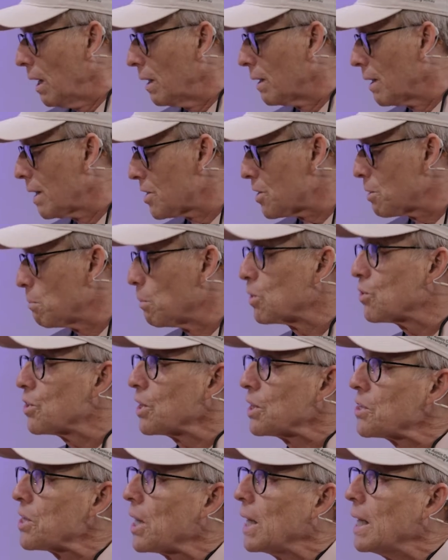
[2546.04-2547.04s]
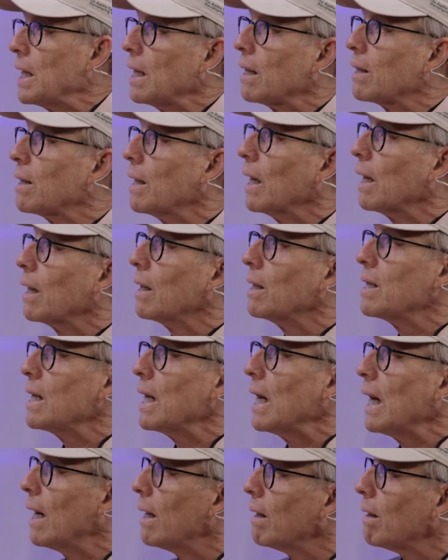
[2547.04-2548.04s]
And that's the most exciting thing. And at
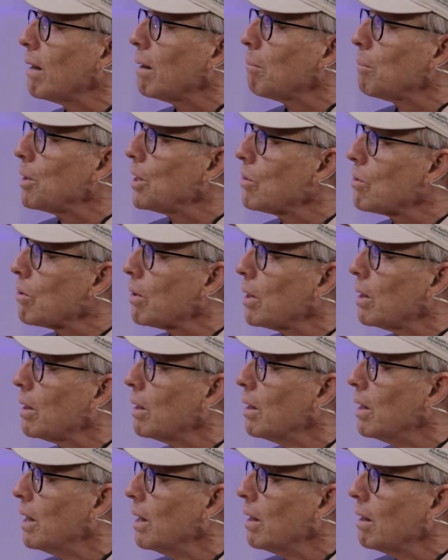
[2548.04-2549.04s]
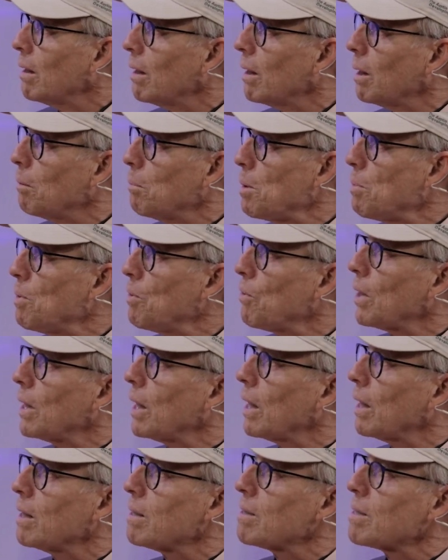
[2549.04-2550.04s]
the end, and I'm going to try to, I may be
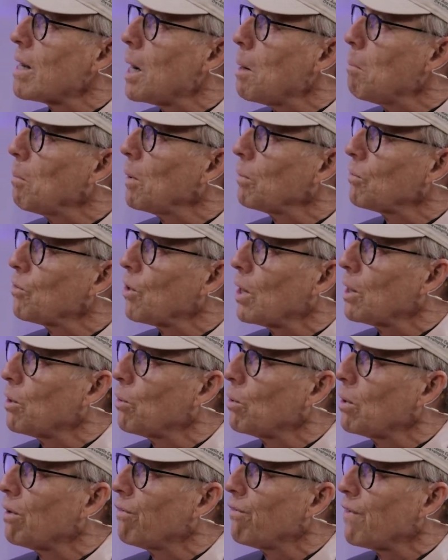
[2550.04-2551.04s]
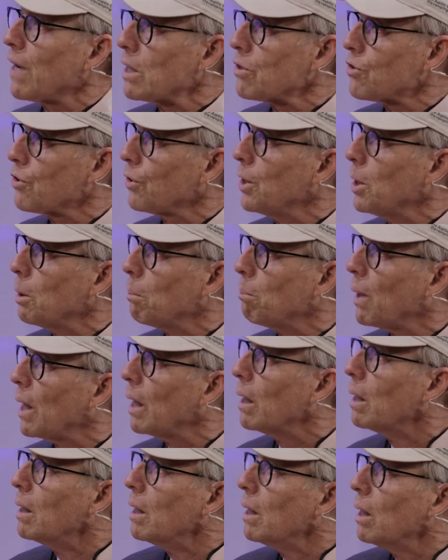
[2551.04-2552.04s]
running out of time, I'll try to go a little faster here,
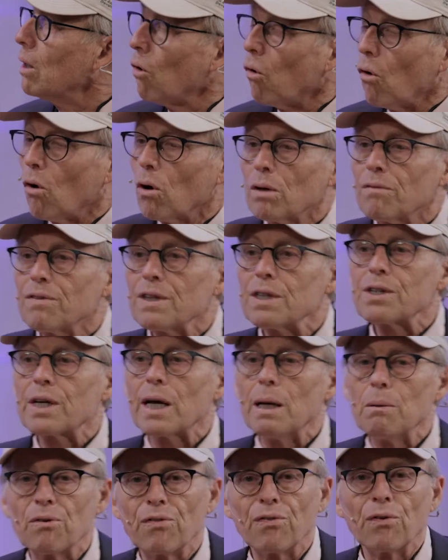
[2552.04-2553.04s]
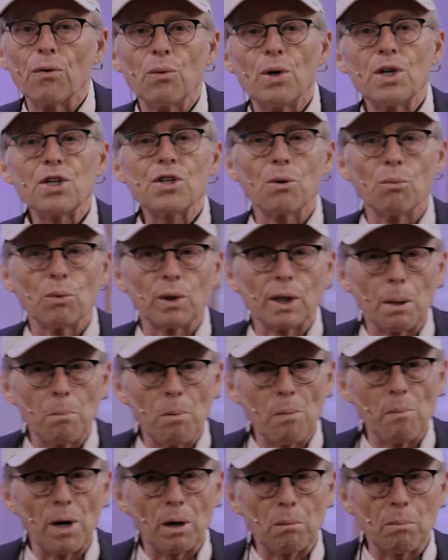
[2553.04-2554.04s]
but all of this came to fruition with
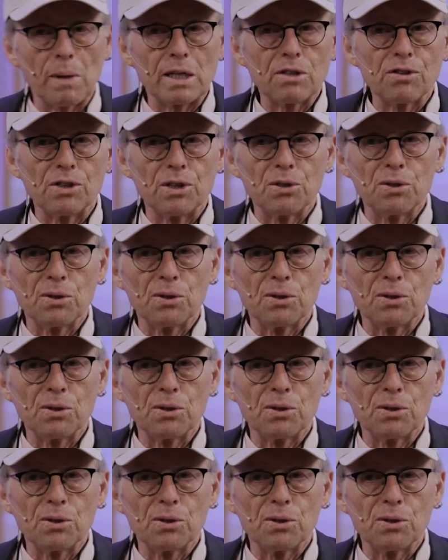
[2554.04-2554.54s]
Hyperbaric Medicine in